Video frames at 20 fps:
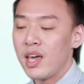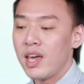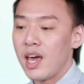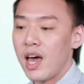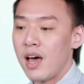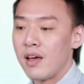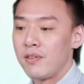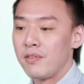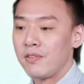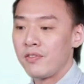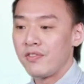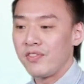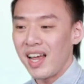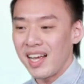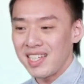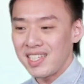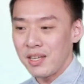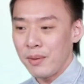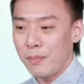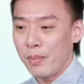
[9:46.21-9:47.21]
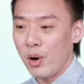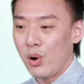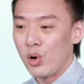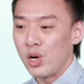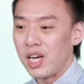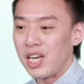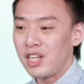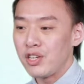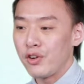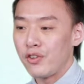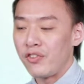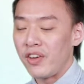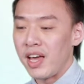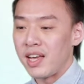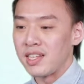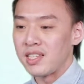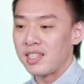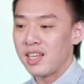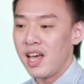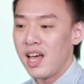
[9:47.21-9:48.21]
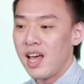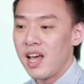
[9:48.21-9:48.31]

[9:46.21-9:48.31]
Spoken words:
and flexible interface